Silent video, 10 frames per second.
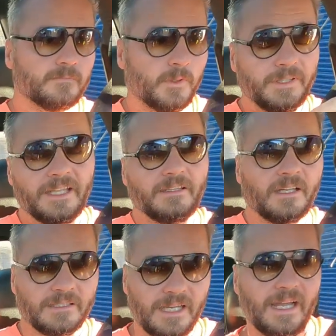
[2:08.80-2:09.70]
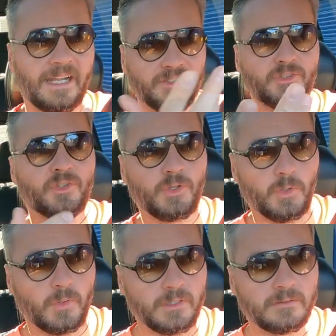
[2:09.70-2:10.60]
Well, not a lot. I got
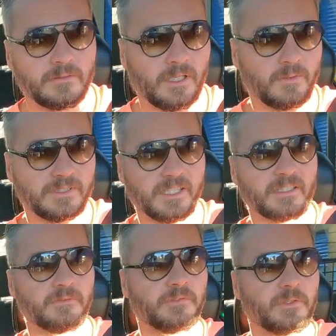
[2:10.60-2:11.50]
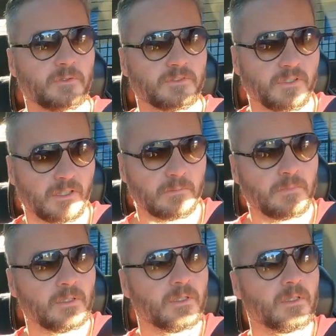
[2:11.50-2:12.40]
2, and I always get confused on
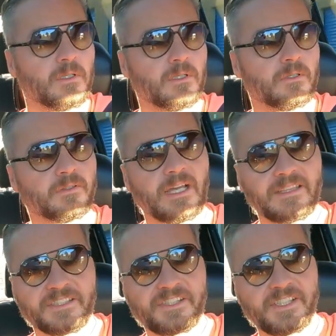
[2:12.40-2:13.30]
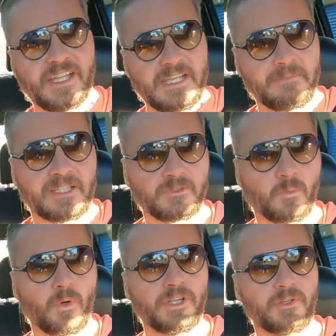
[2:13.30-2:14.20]
them. They're not the same because
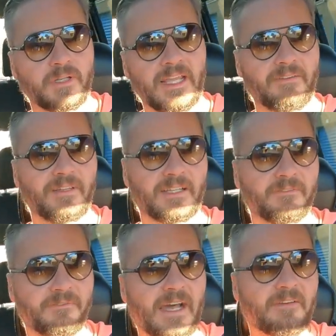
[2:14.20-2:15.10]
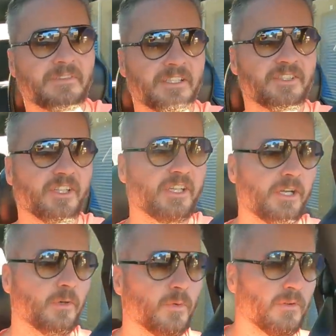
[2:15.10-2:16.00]
one you can have like a 5-digit
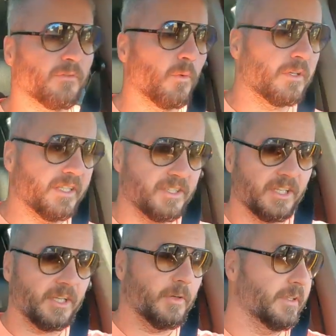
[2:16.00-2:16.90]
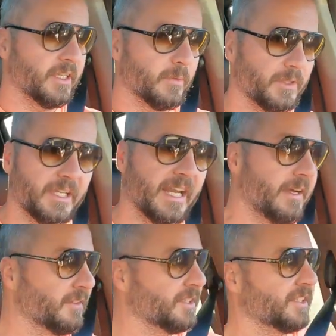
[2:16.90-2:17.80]
code or a 4-digit code, and the other one you got to
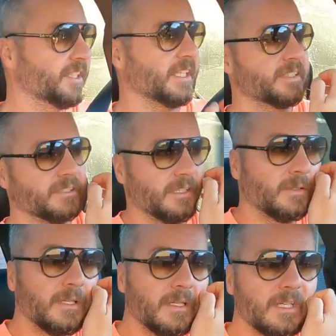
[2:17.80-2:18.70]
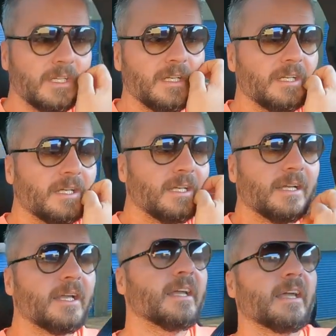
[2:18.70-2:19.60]
have a 6. So,
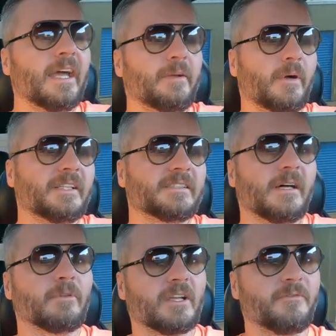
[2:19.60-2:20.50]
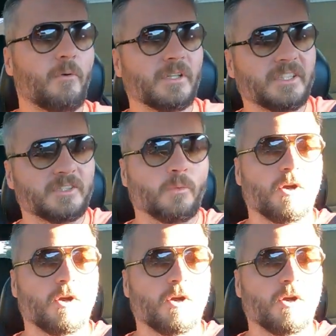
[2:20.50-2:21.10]
anyways, I'm looking forward to this